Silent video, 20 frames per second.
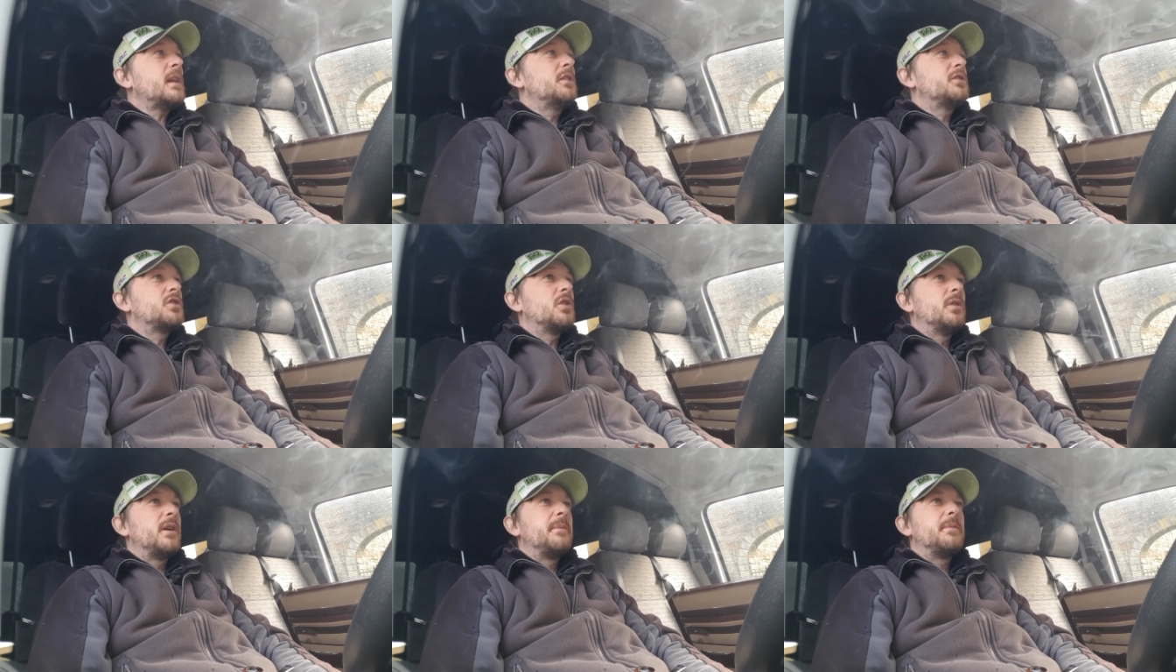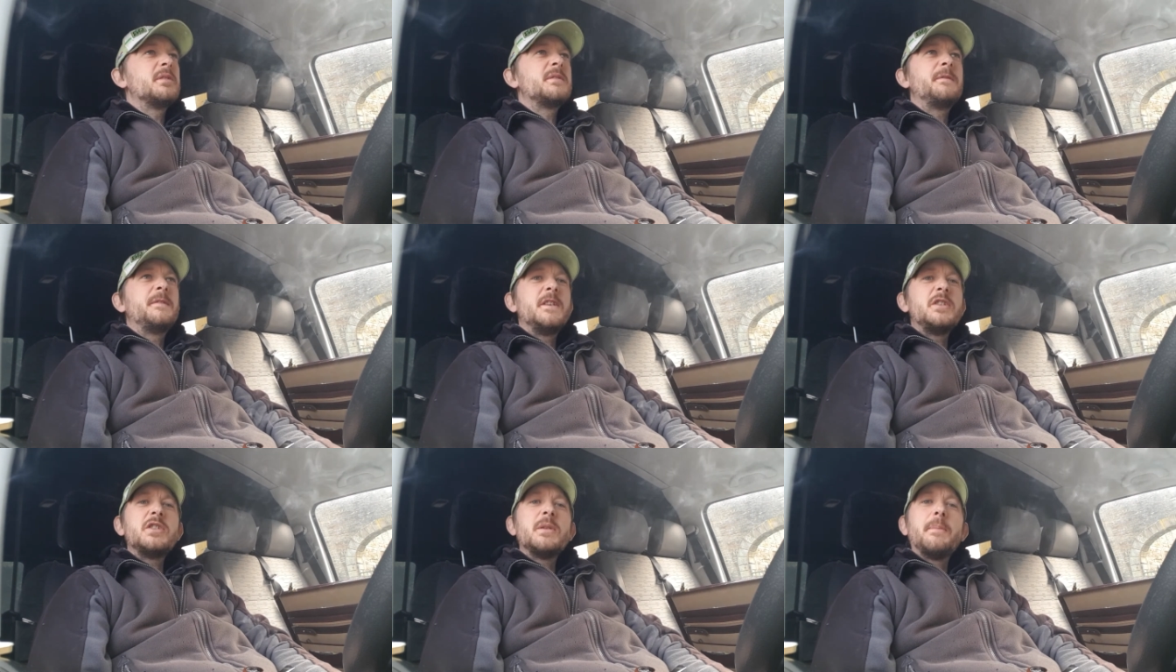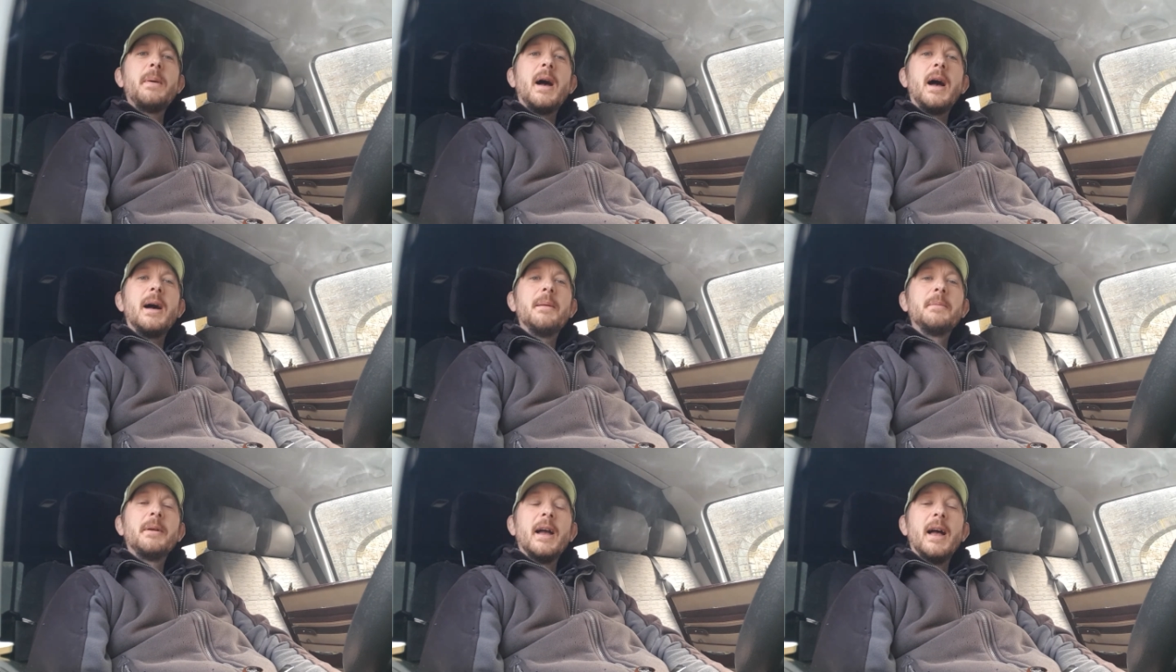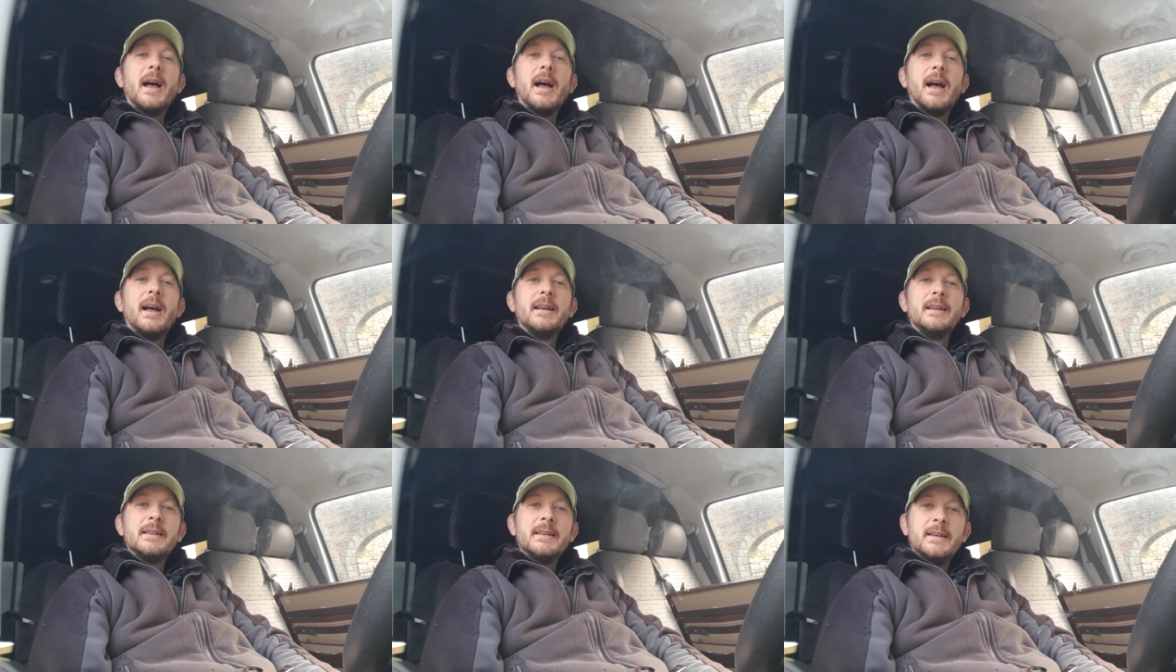So it was Fisher Pipe
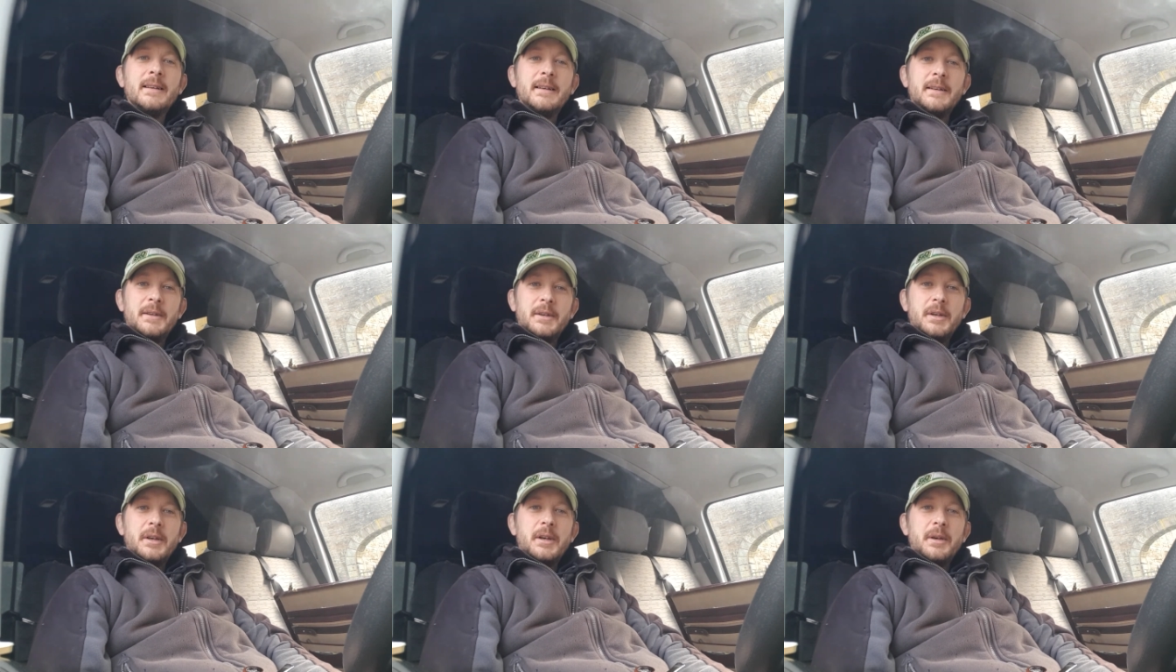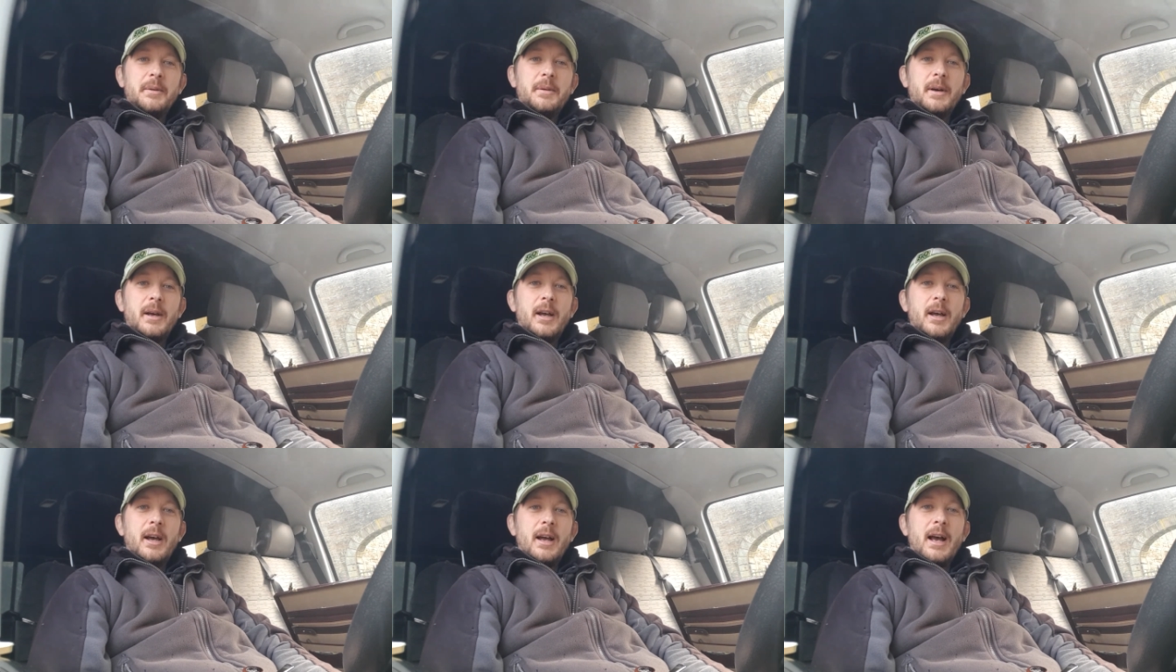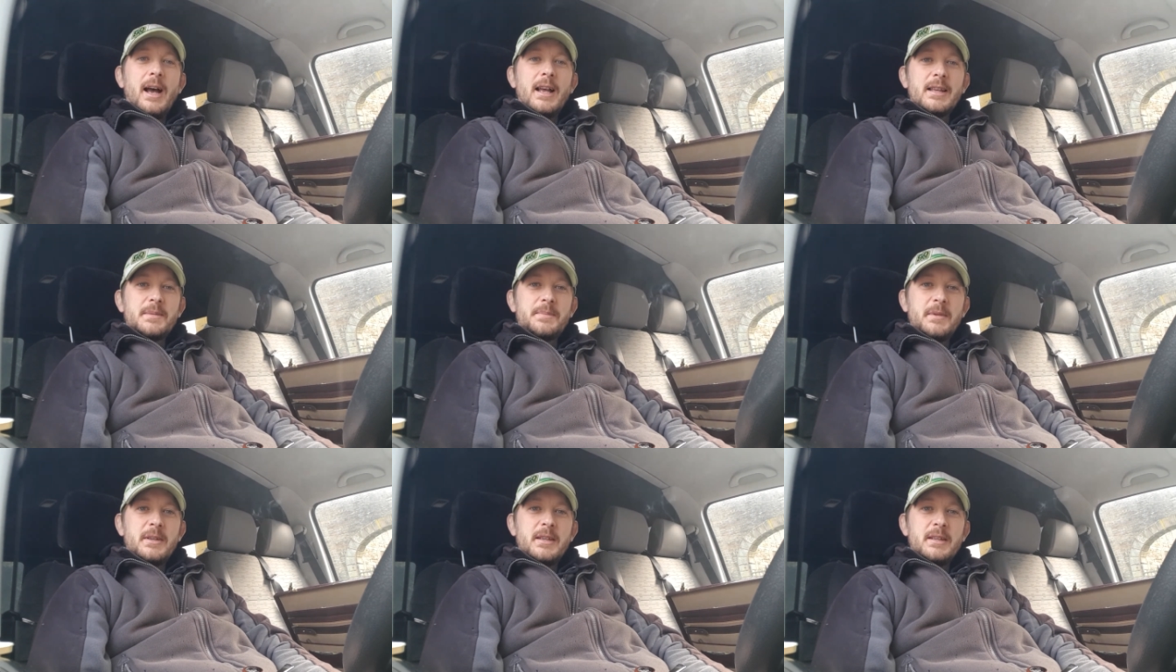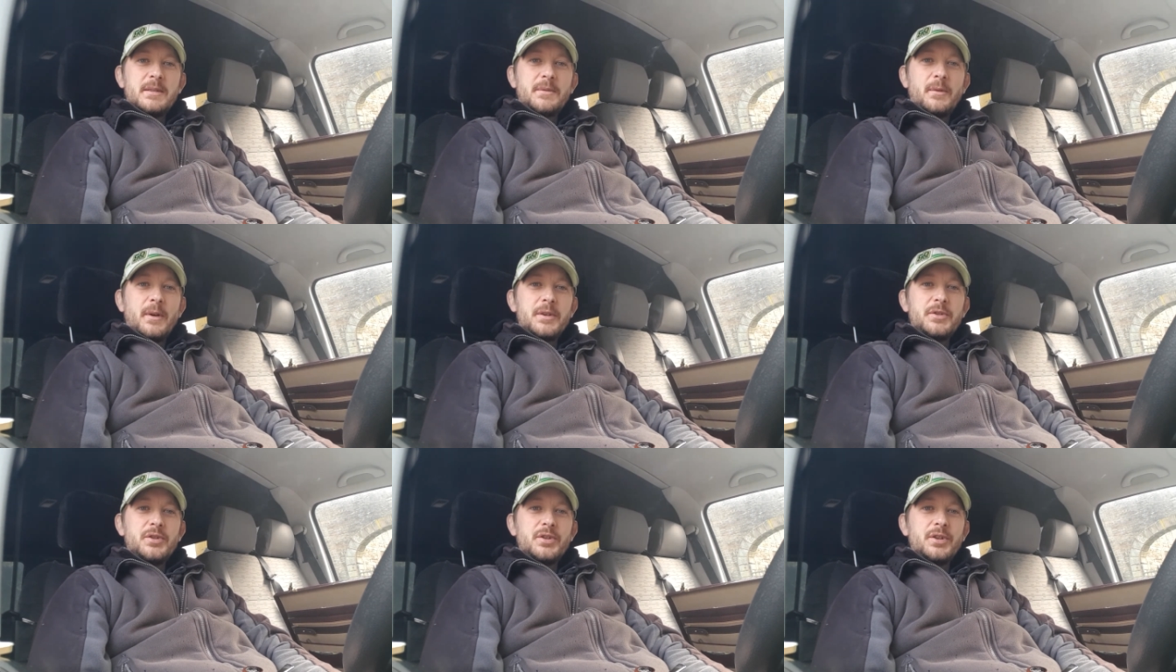Guy who asked me this
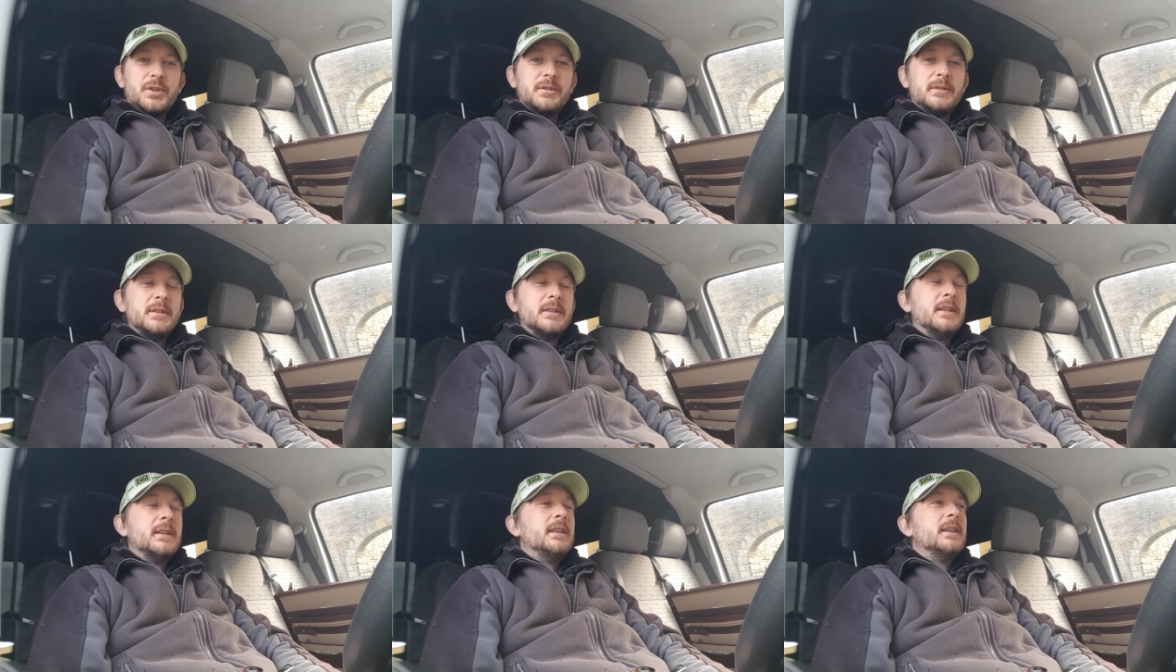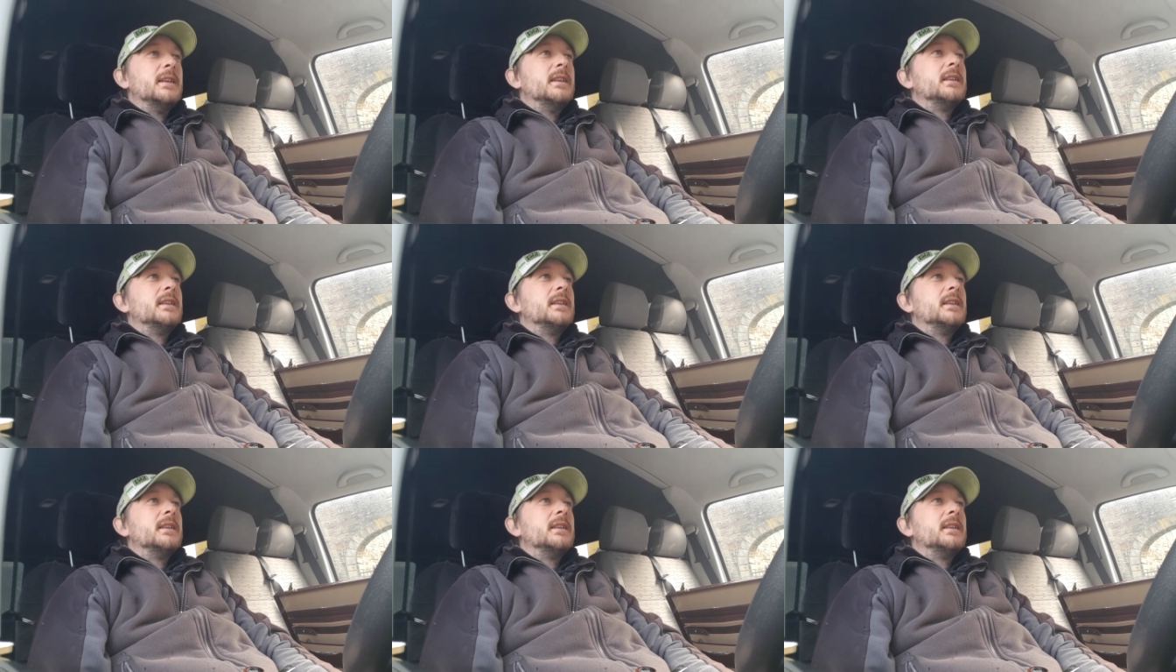question.